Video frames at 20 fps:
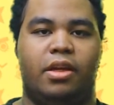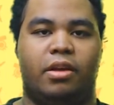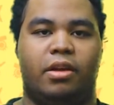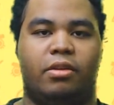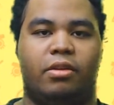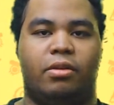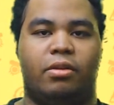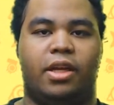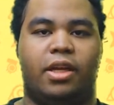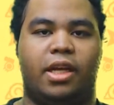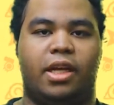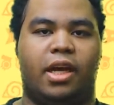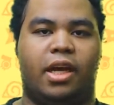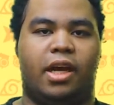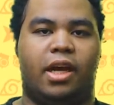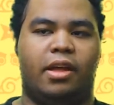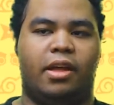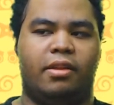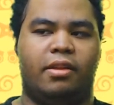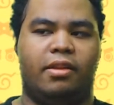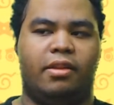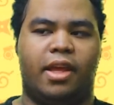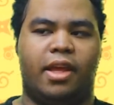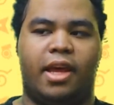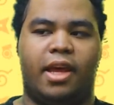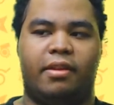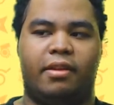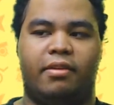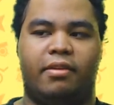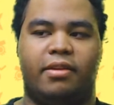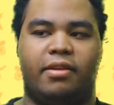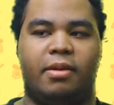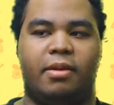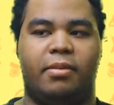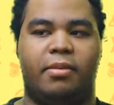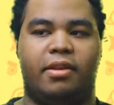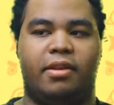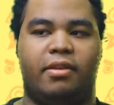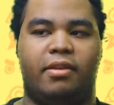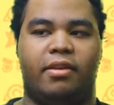Including, they had
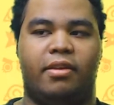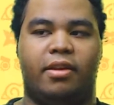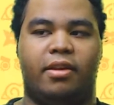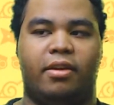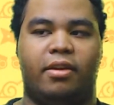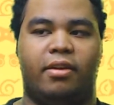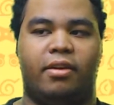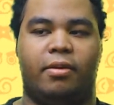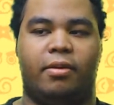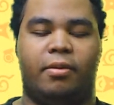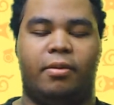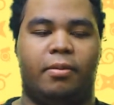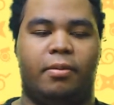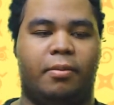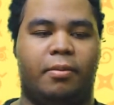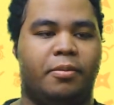statements in there